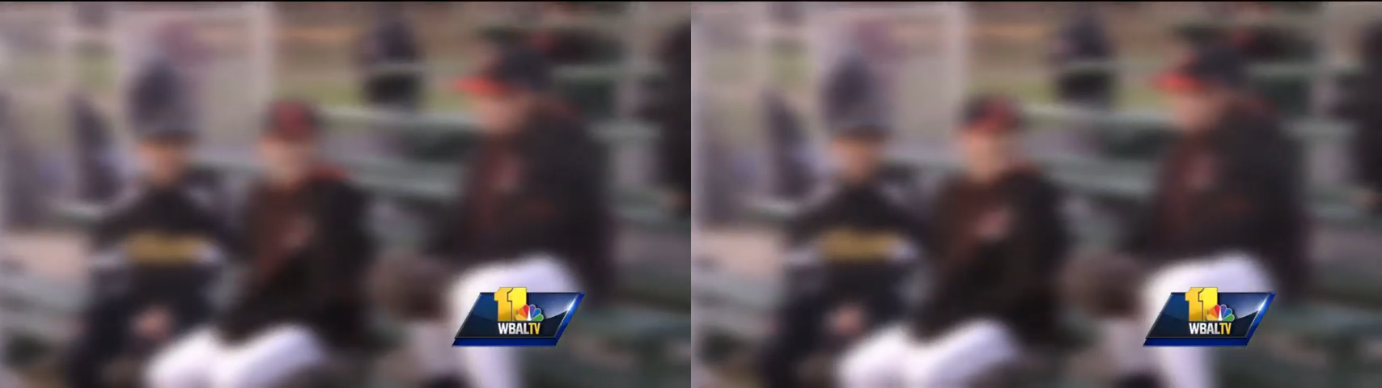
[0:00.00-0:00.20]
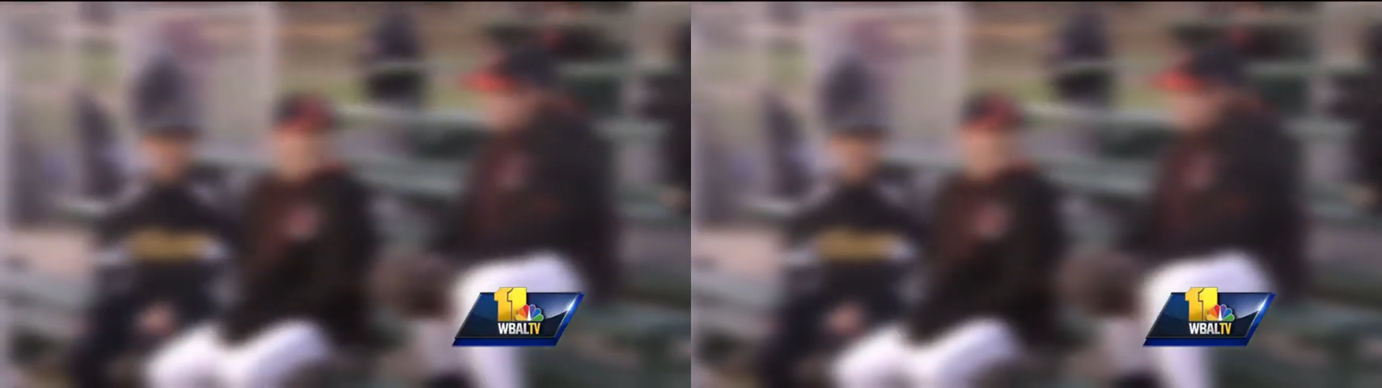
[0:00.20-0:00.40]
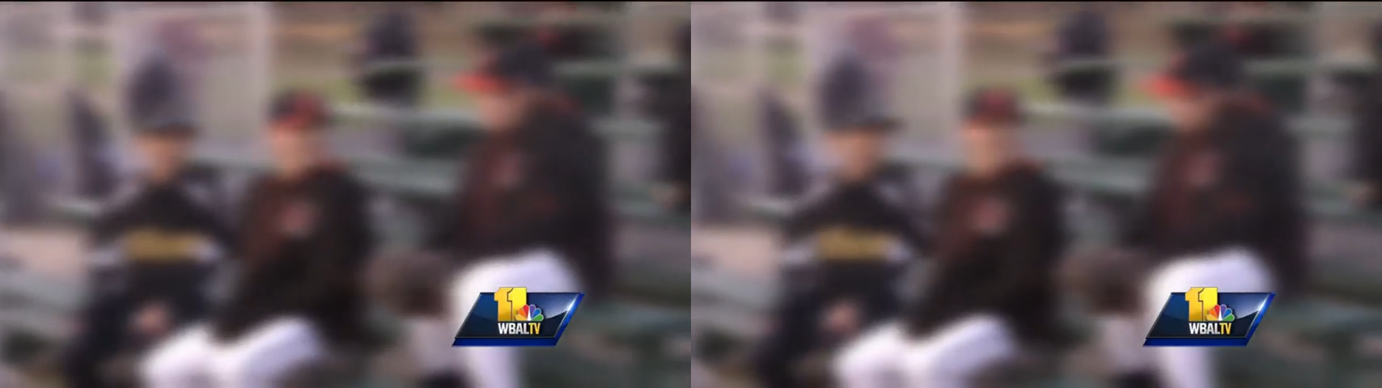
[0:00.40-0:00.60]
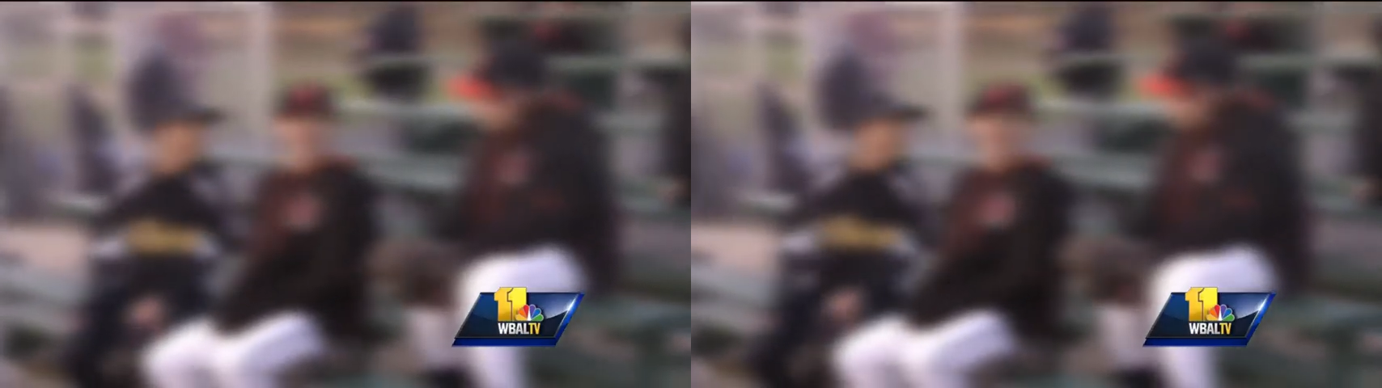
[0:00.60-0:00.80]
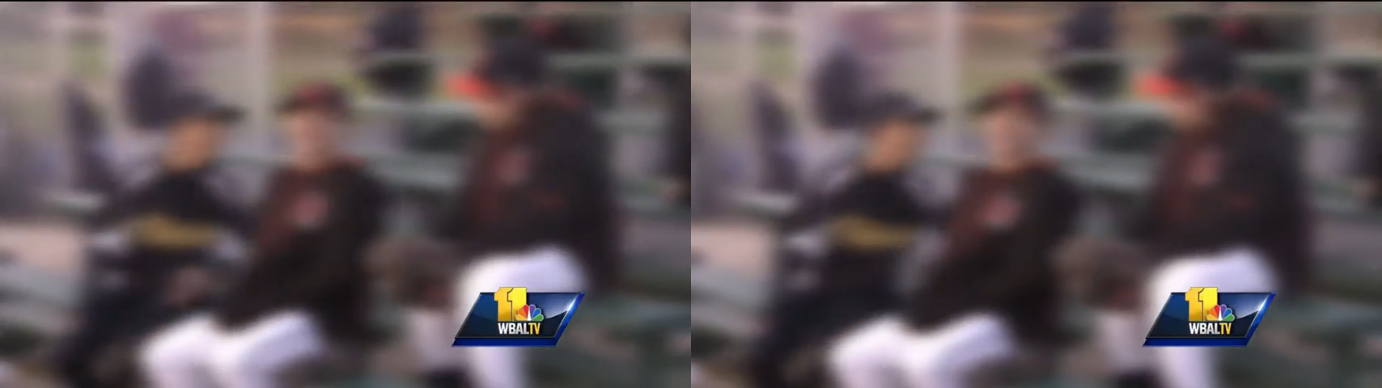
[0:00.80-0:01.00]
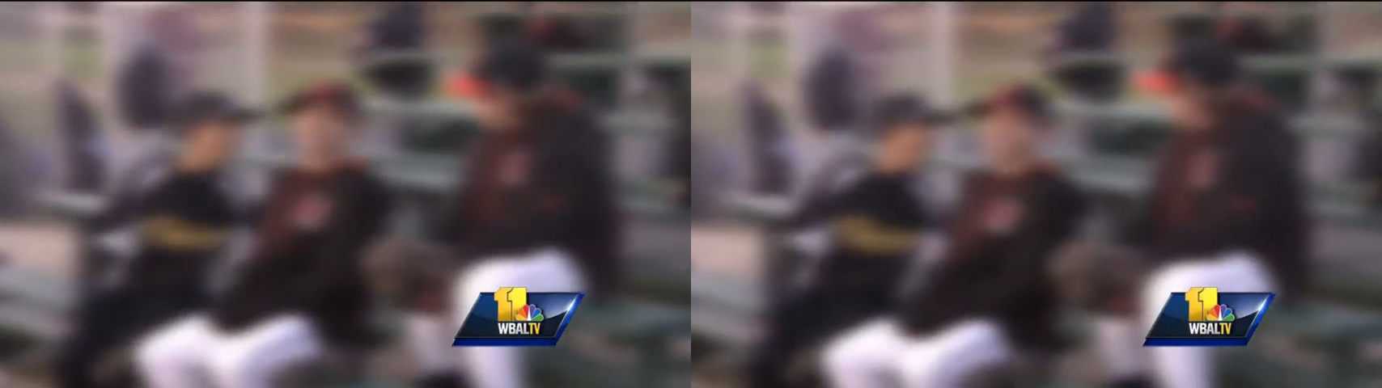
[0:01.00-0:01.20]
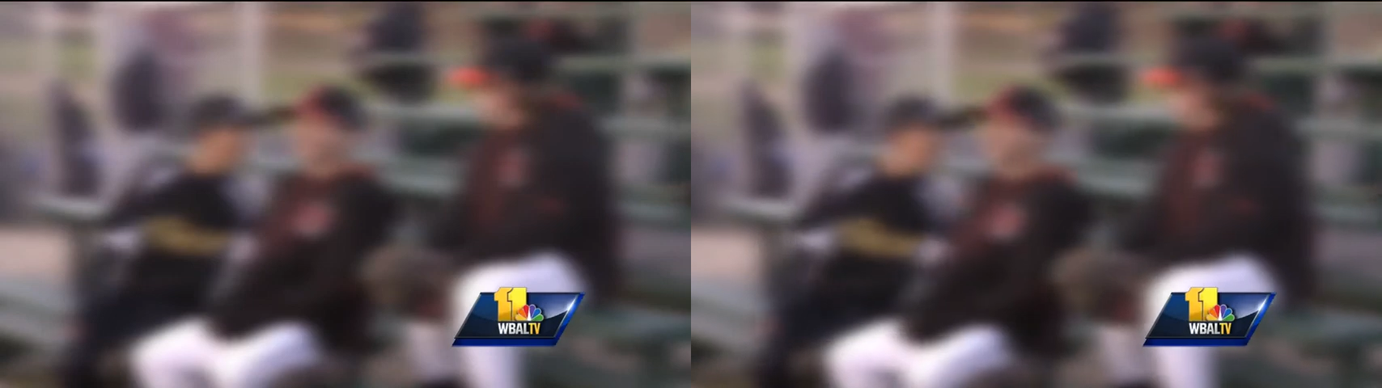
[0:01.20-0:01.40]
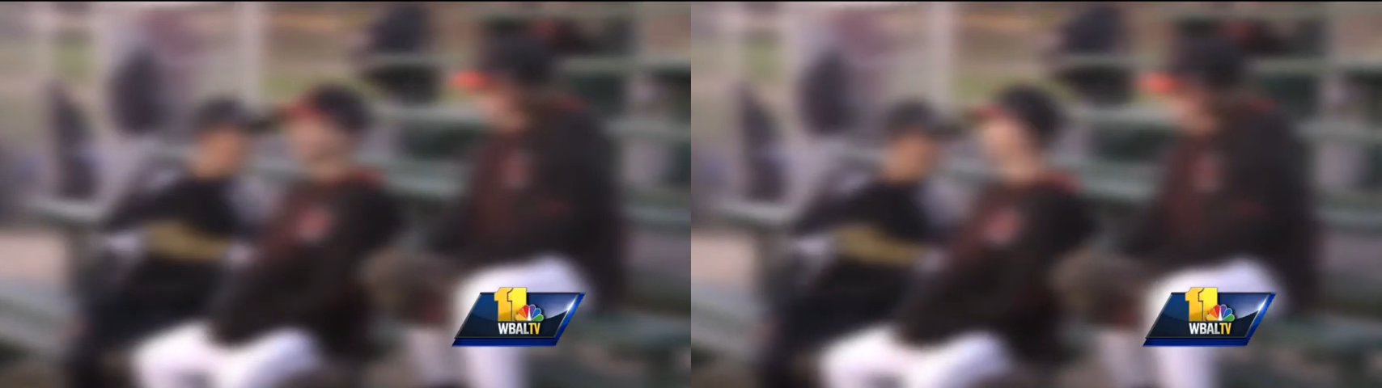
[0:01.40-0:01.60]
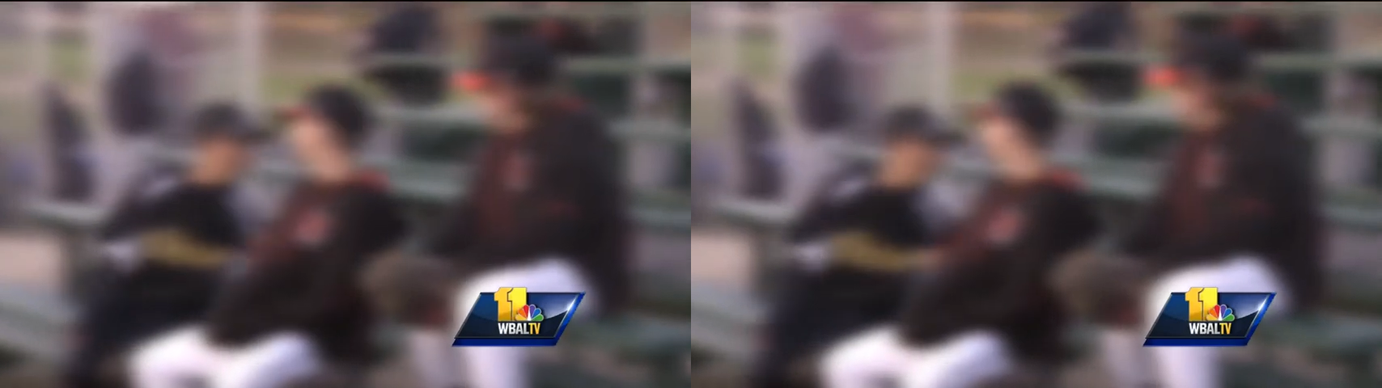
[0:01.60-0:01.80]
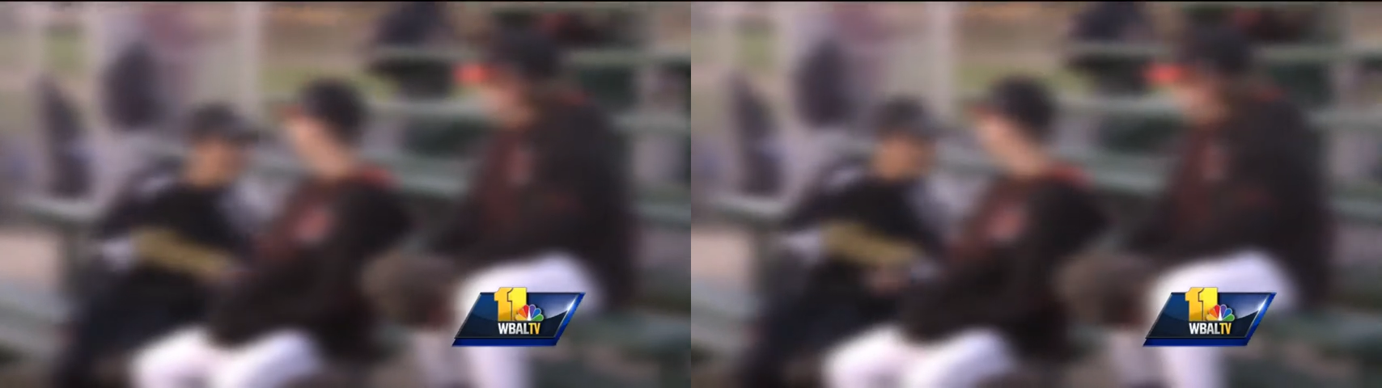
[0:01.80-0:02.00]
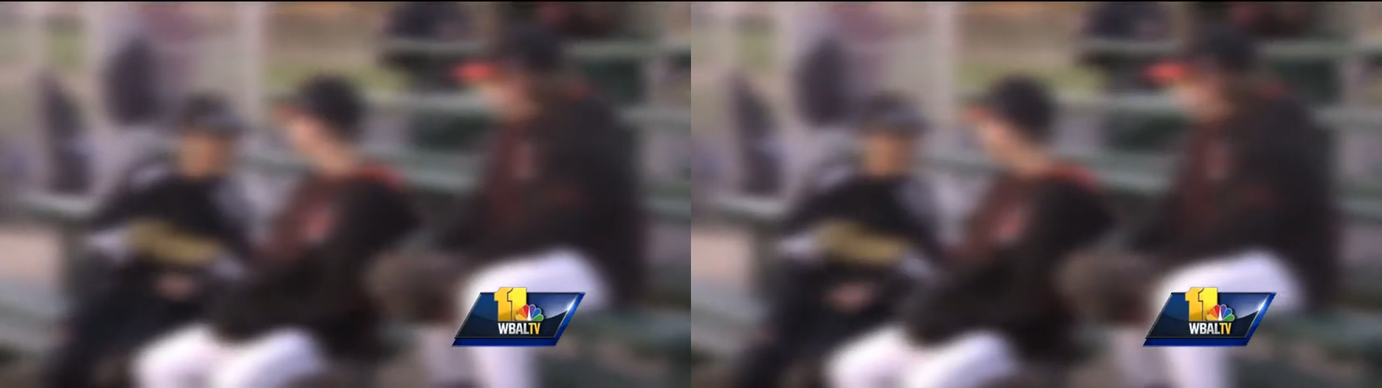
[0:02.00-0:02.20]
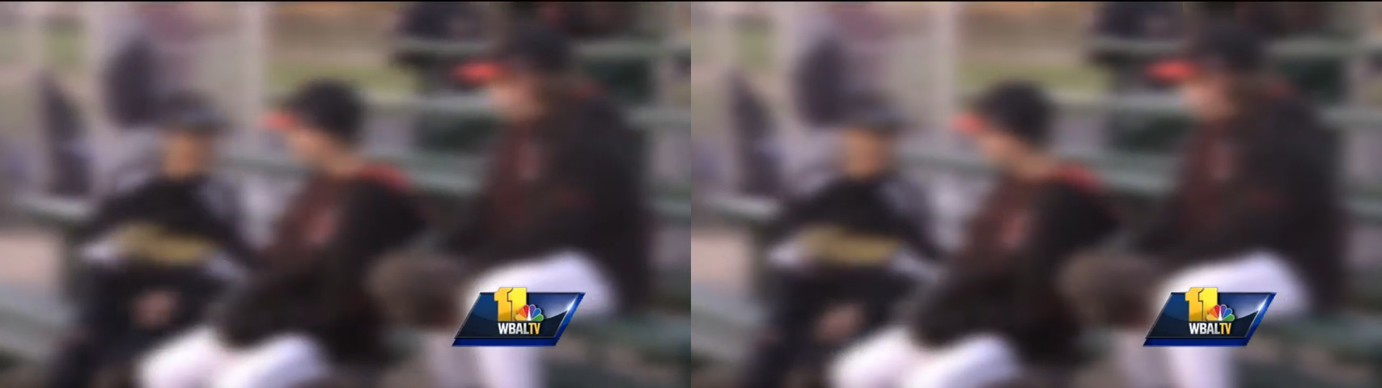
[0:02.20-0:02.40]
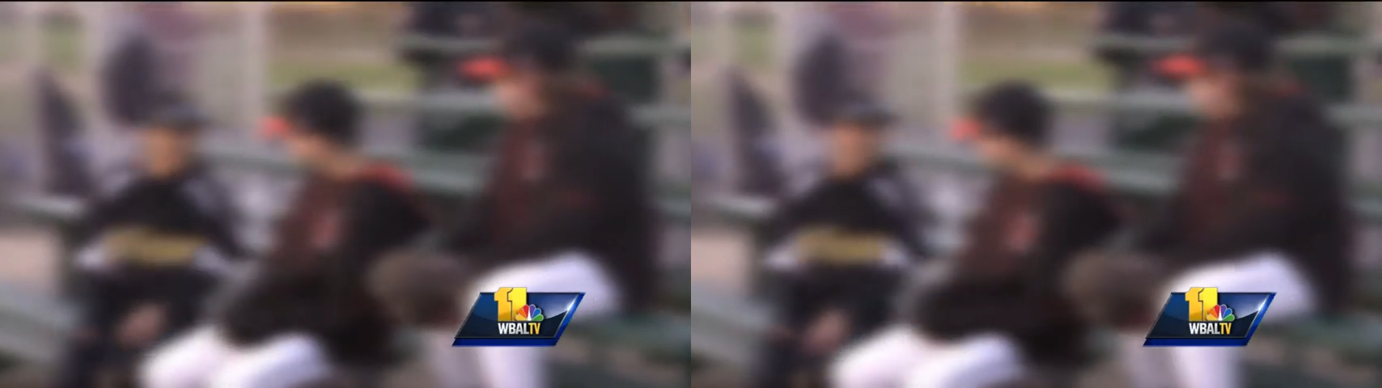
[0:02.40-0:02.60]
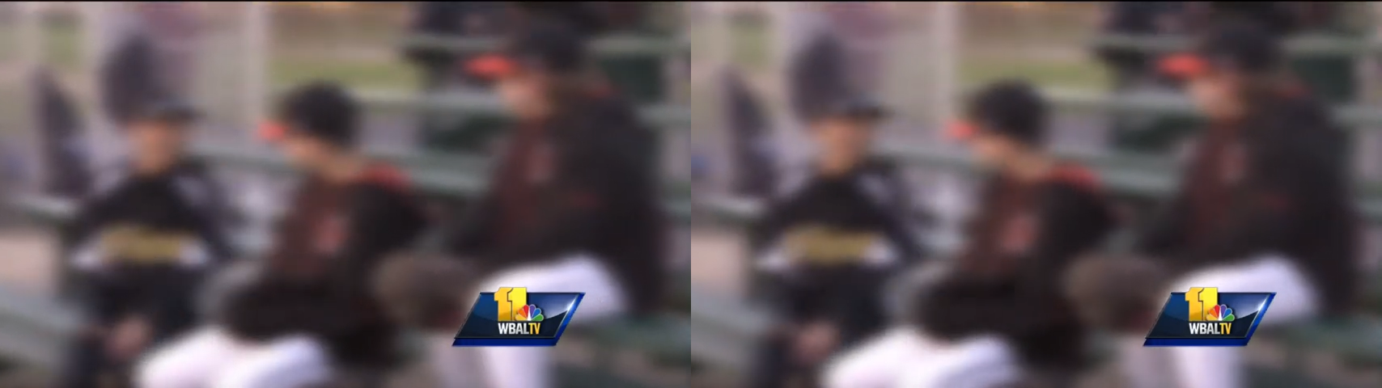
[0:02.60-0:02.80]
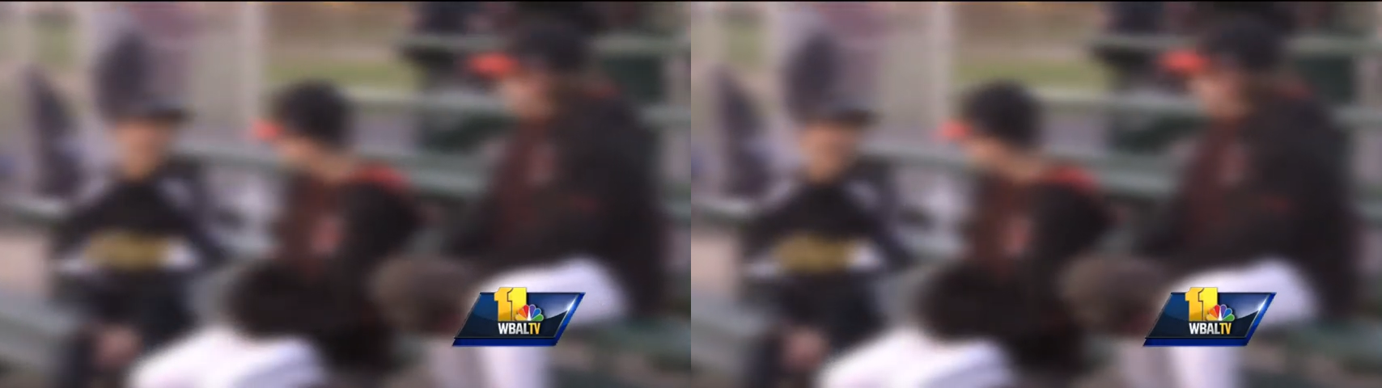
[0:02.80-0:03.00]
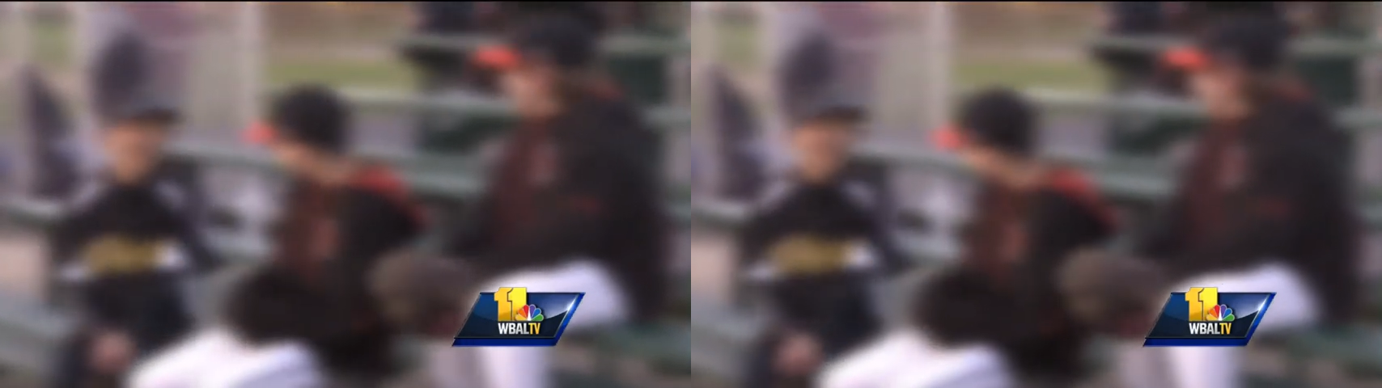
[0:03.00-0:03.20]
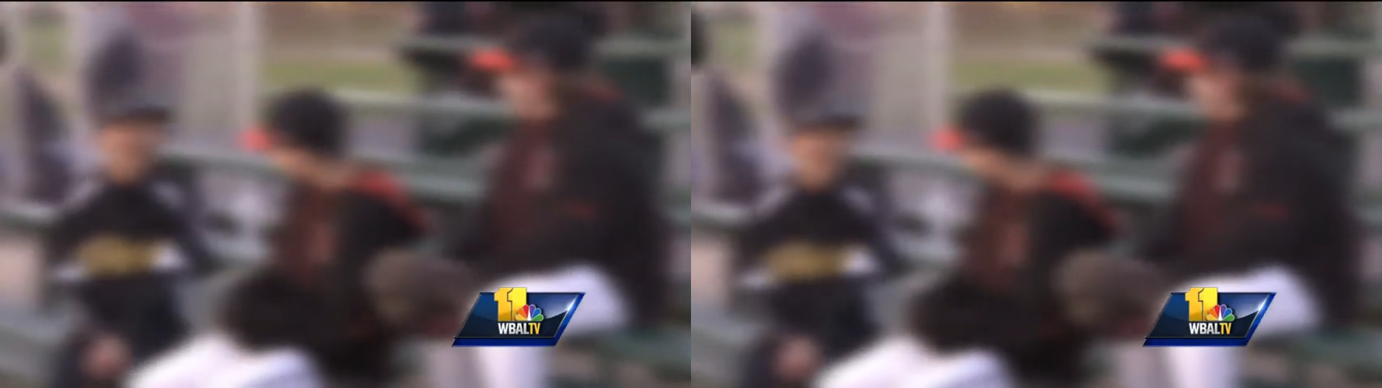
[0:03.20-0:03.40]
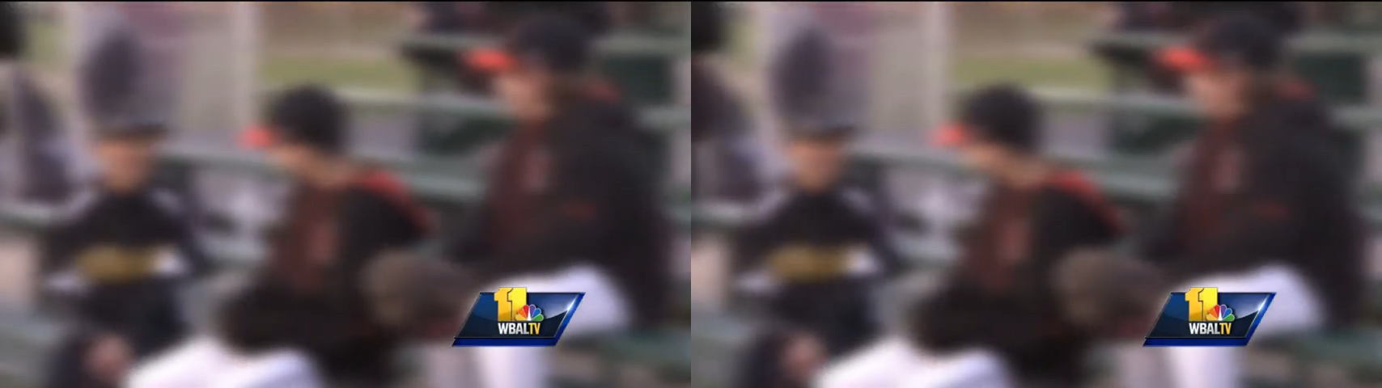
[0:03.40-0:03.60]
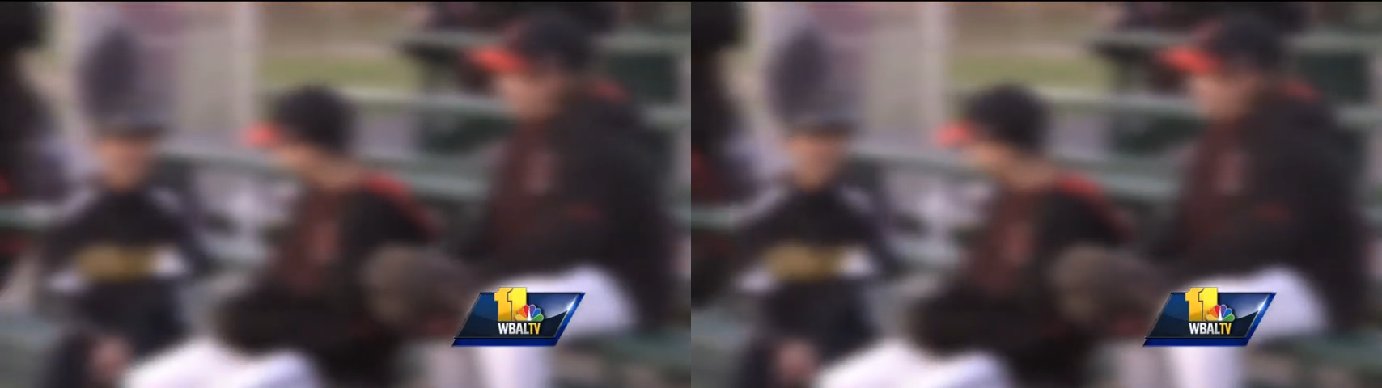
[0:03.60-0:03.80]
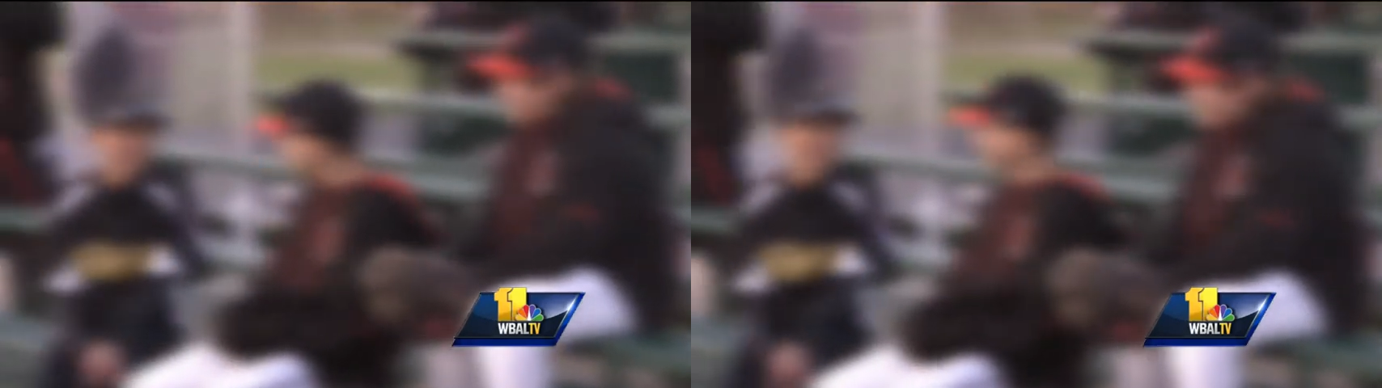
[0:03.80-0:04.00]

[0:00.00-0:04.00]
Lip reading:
[unreadable: no face in view]